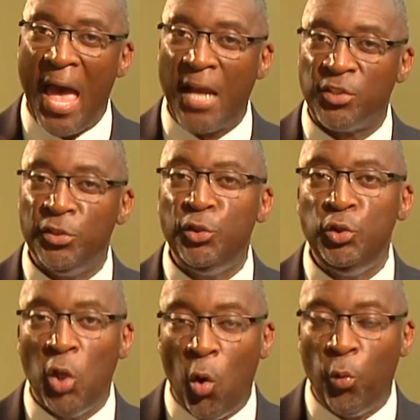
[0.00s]
actually
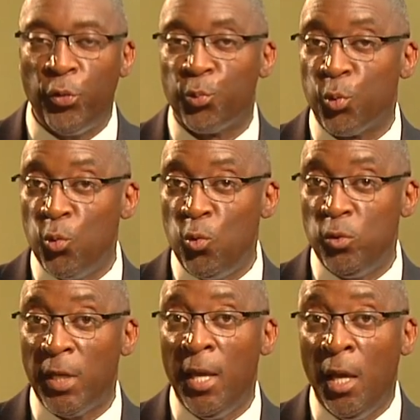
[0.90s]
know the
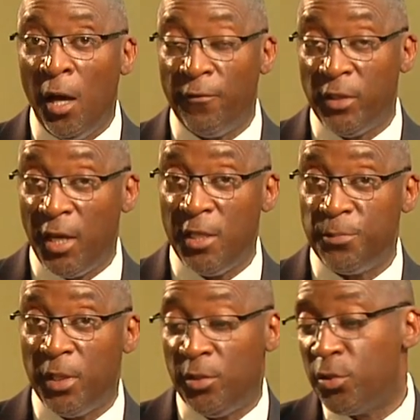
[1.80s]
rules of
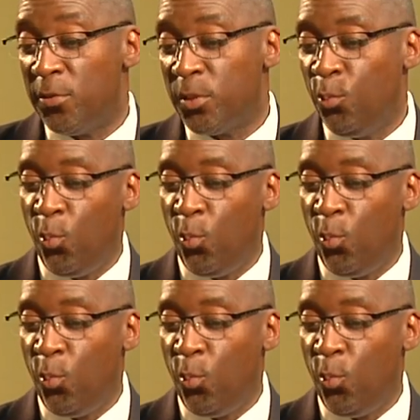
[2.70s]
engagement in terms of